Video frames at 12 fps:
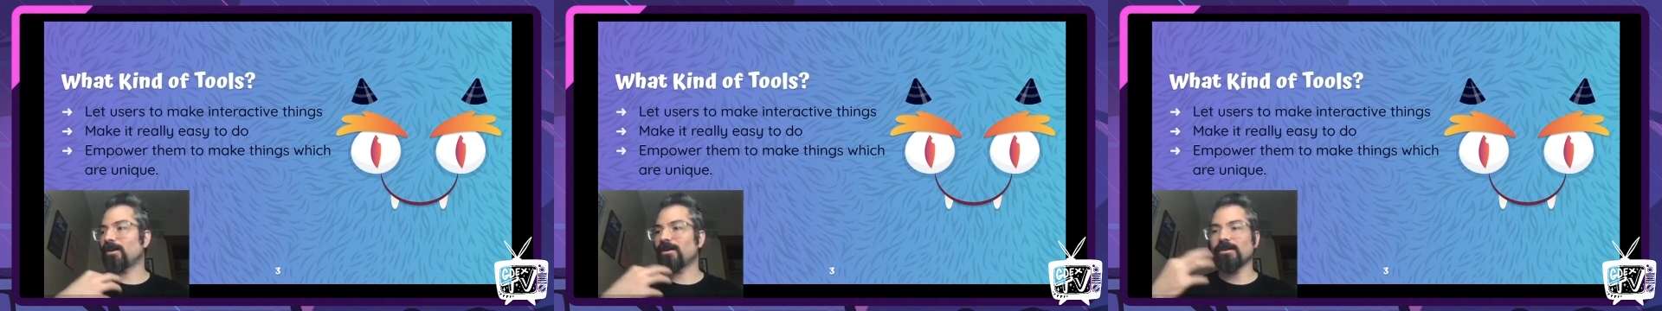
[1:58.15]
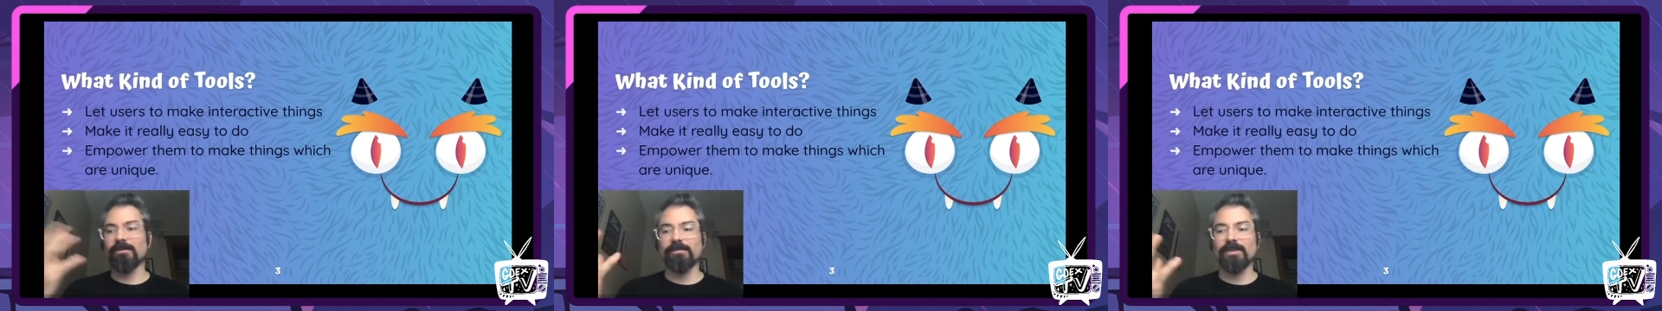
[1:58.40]

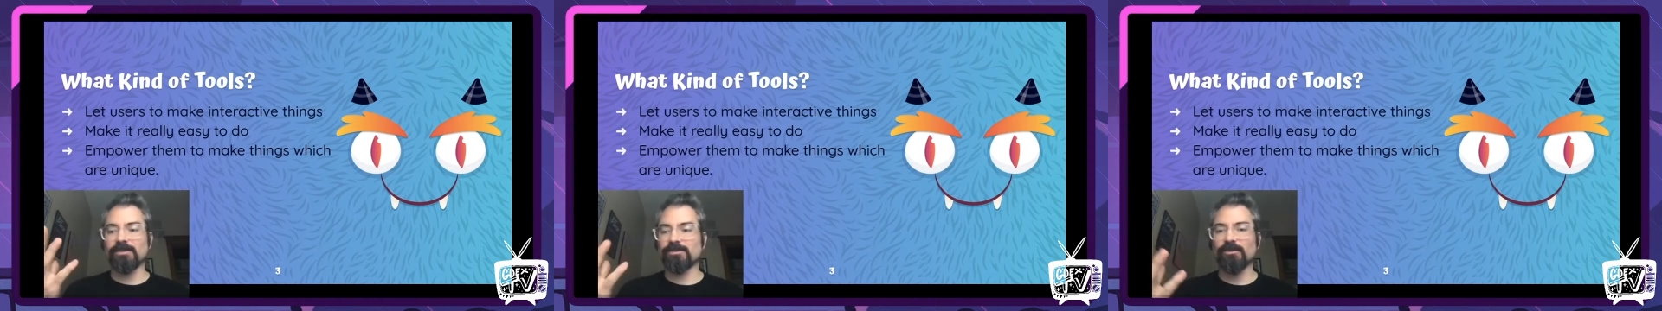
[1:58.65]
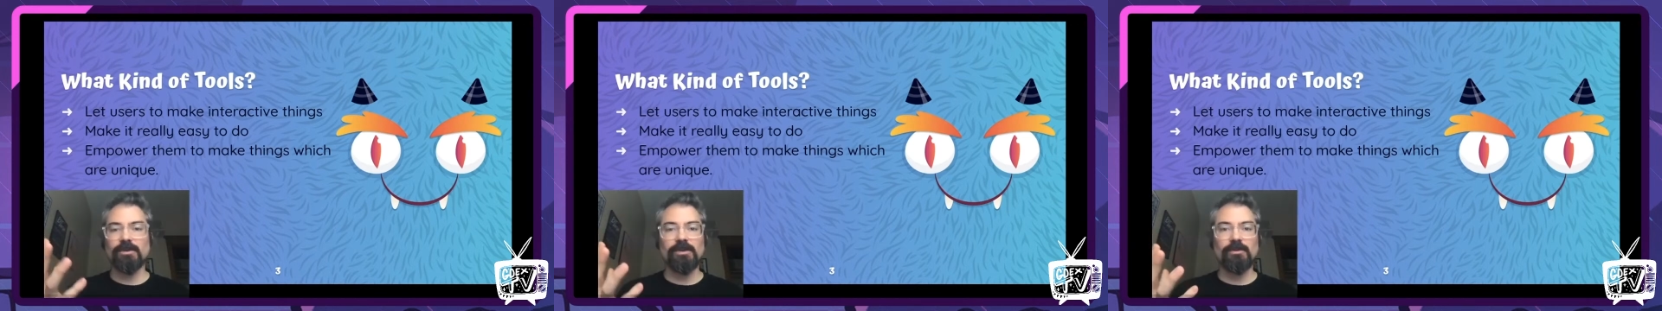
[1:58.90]
a
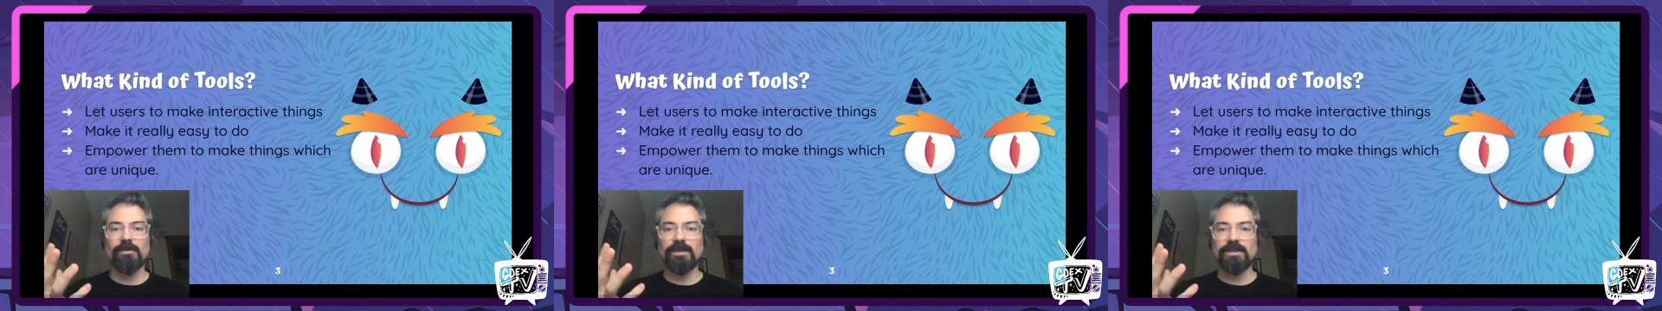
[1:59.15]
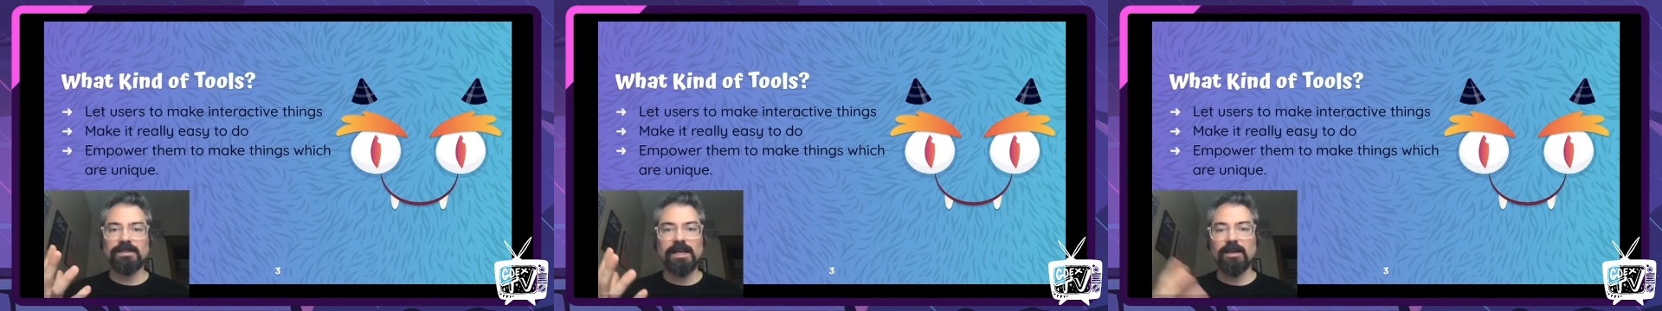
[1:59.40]
story you want
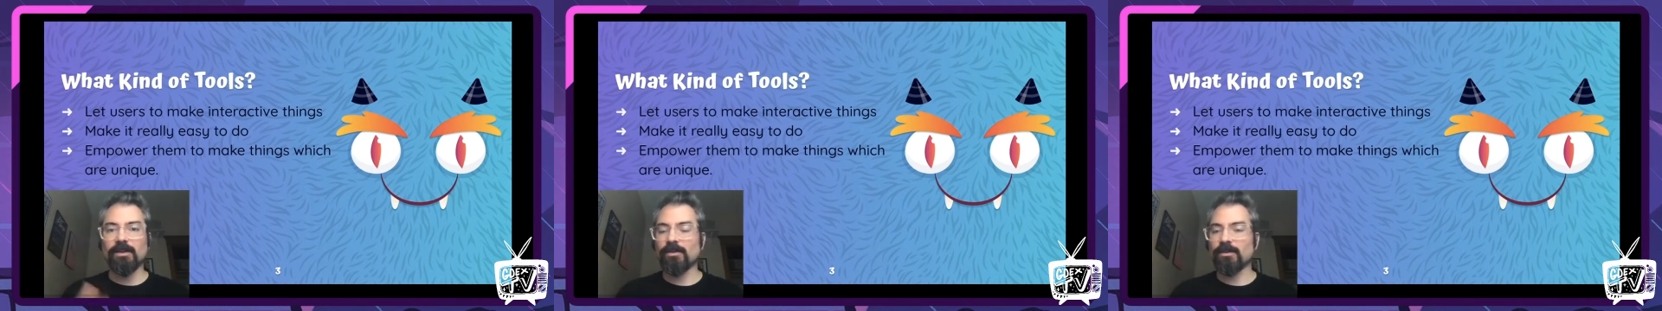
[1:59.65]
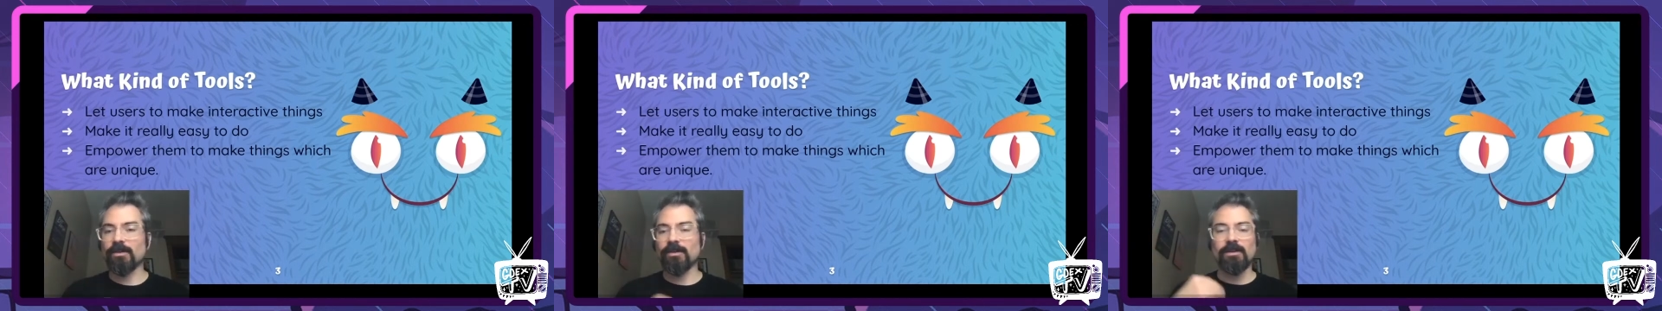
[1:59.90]
to
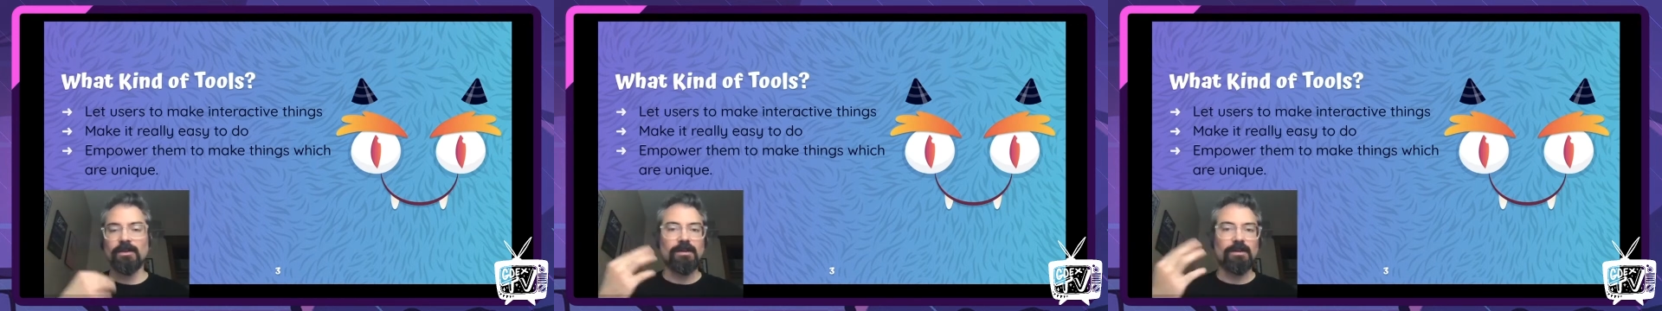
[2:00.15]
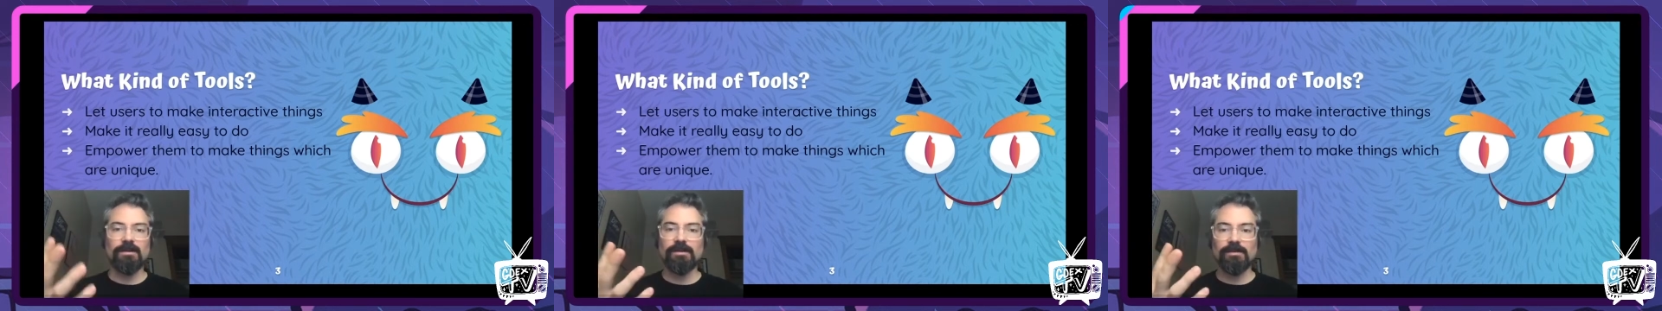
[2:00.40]
tell,
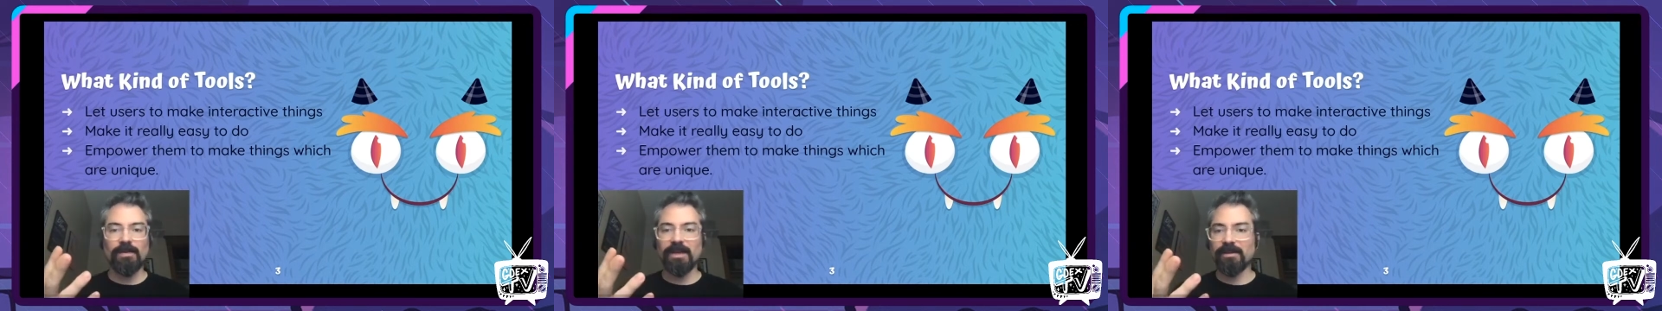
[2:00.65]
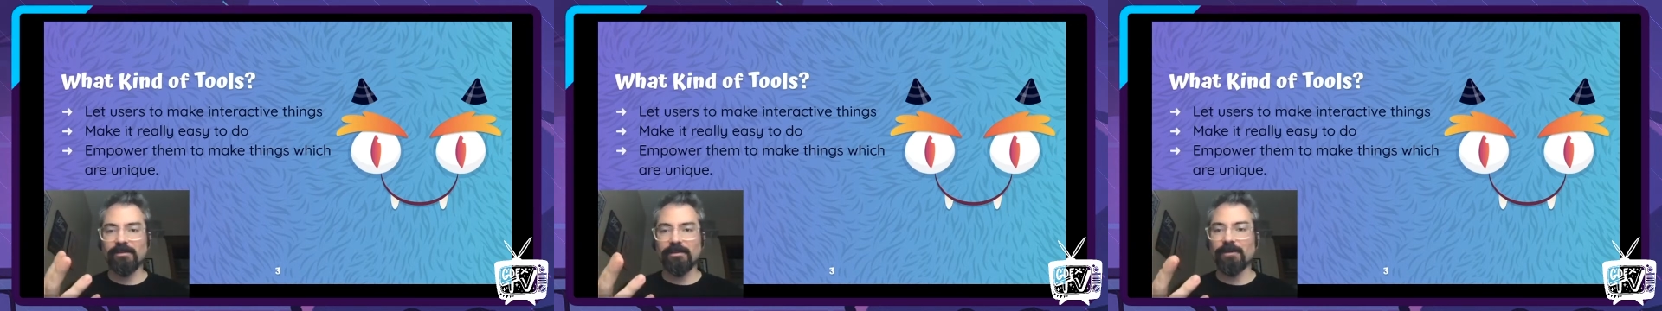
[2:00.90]

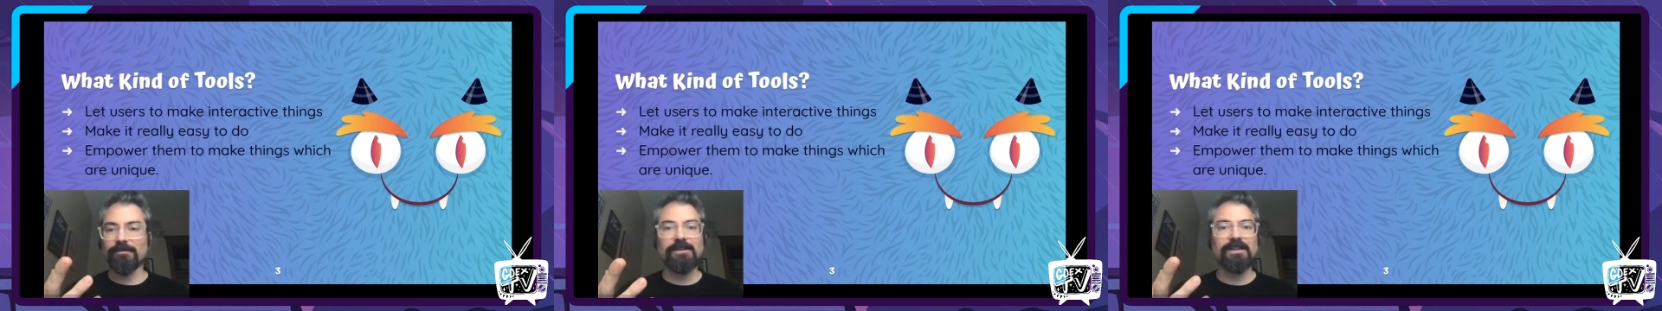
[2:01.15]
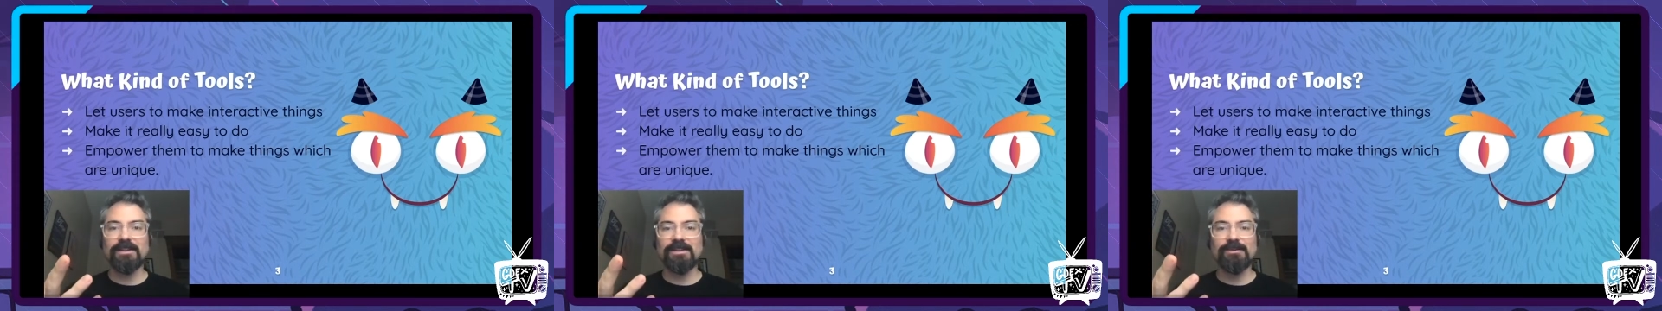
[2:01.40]
a
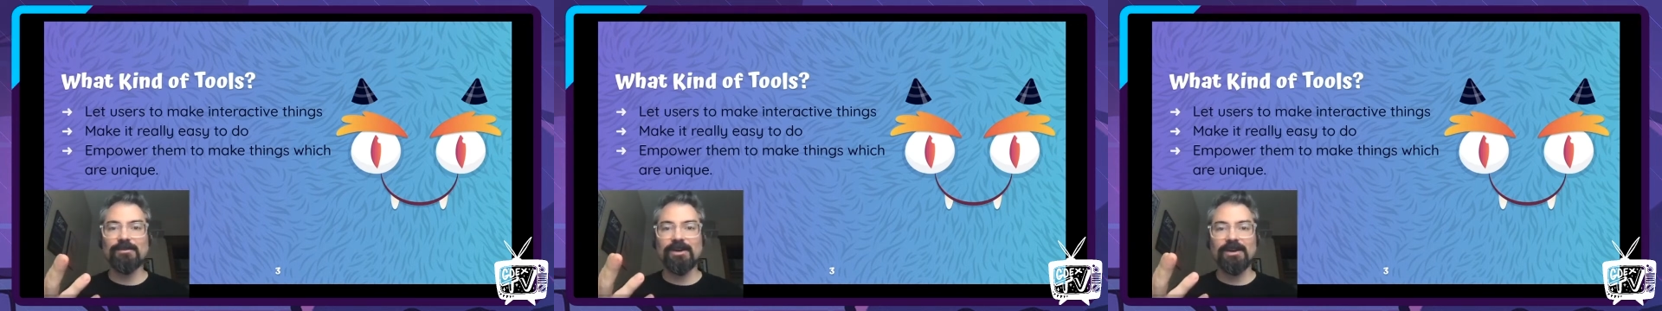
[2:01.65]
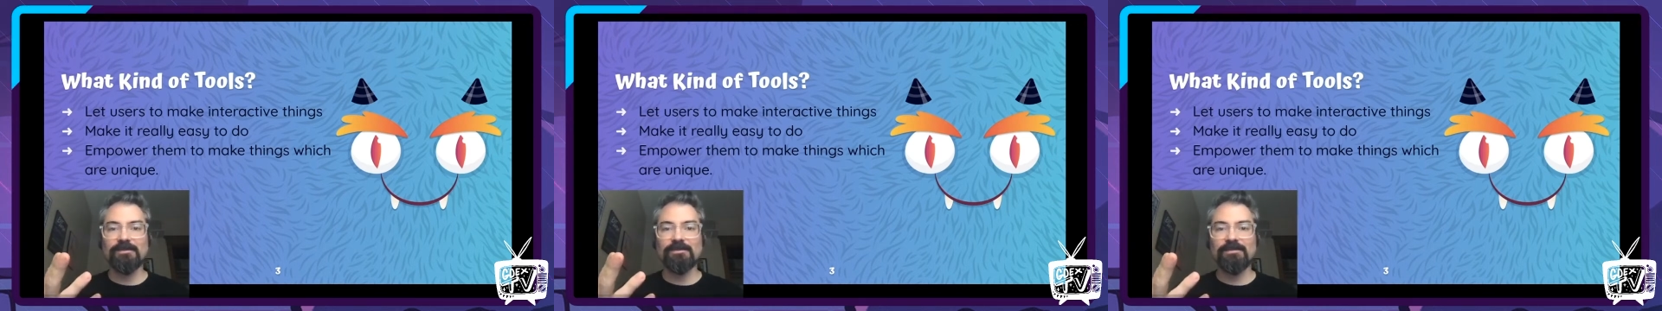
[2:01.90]
feeling you
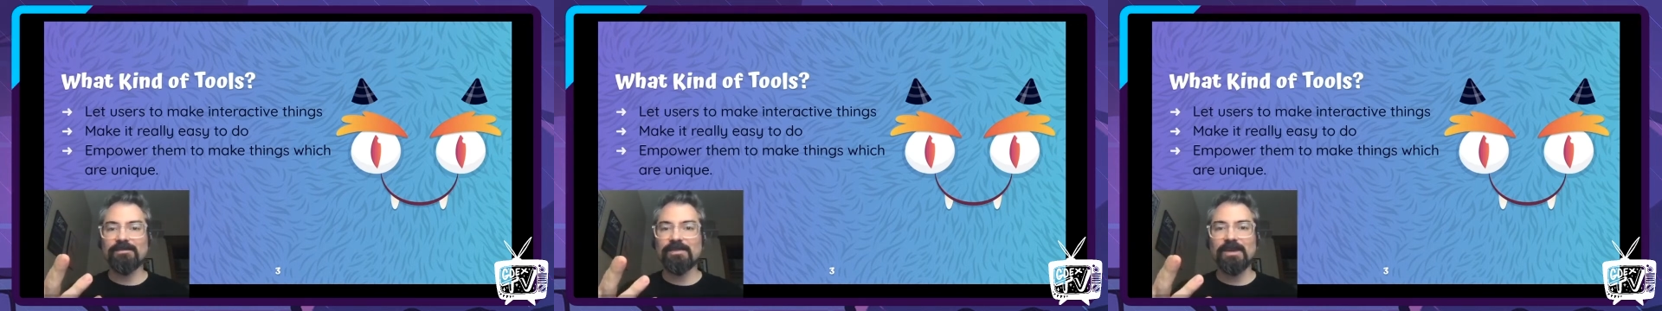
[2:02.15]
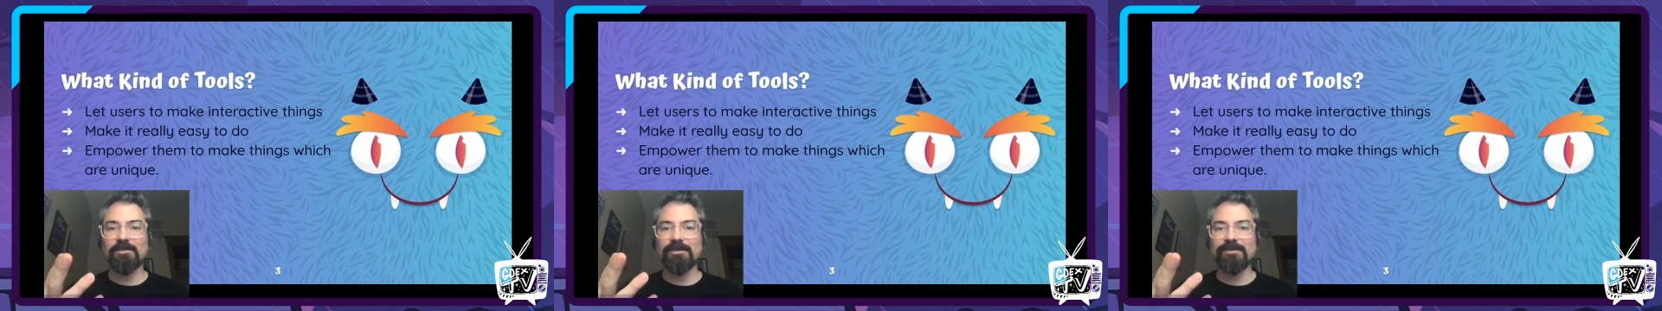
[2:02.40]
want people to